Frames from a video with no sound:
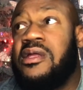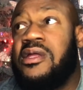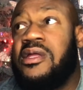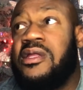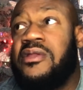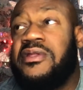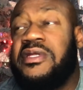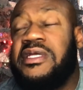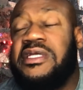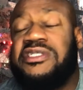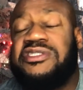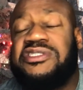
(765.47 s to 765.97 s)

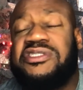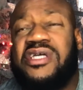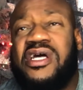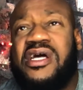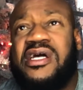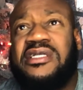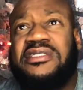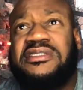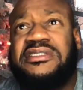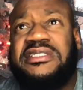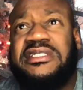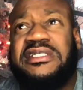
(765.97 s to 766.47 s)
these
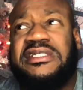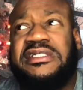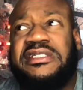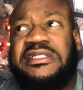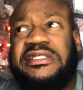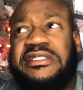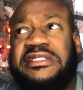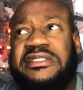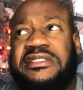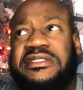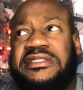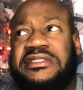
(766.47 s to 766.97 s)
young
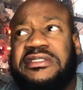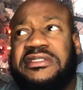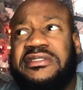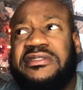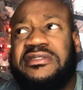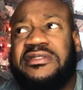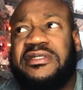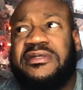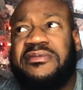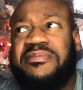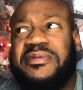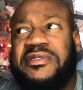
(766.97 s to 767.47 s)
teens,
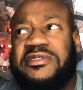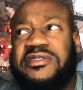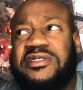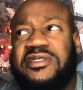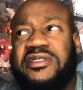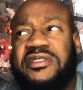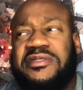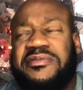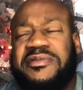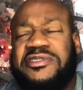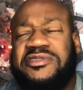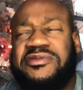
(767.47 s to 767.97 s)

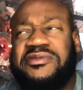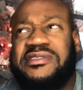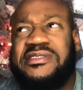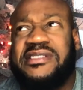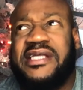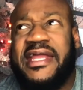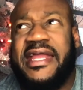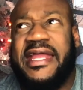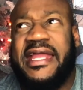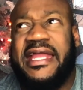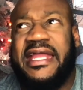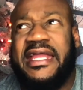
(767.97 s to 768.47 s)
particularly between the
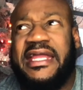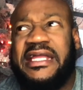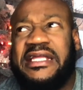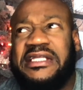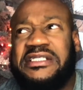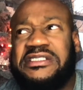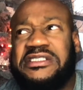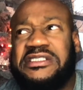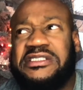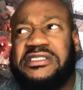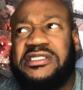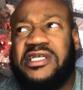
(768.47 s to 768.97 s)

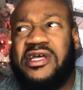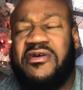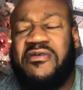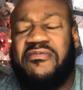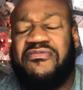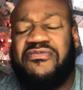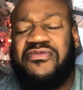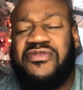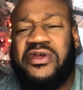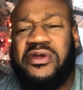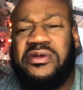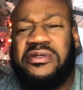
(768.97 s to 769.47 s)
ages
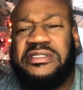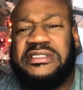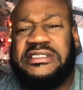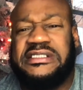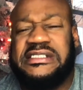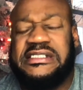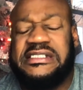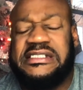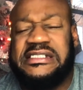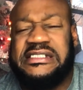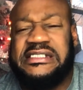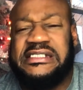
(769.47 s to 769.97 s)
of
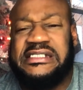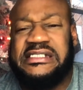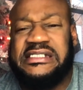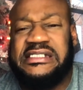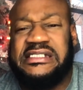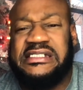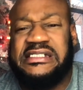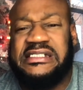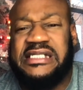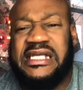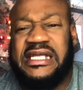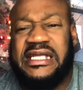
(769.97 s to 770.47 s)

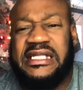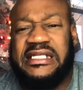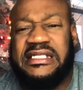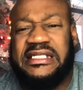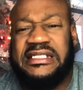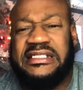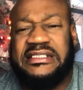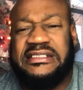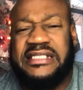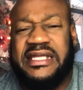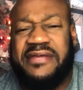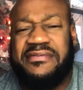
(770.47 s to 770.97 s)
13
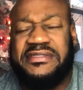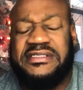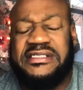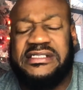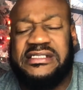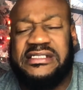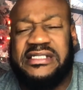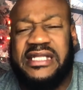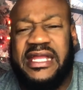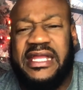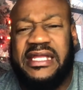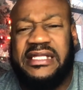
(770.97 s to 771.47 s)
and
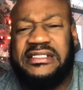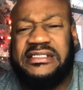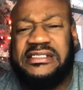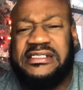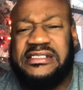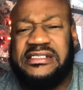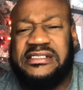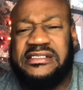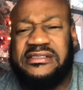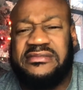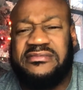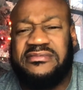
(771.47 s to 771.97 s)
17 and
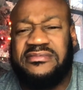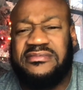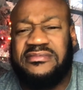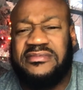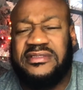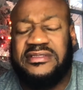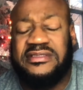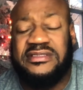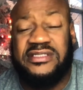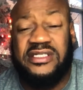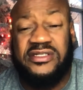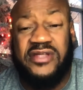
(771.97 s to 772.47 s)

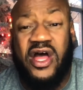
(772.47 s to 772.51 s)
18,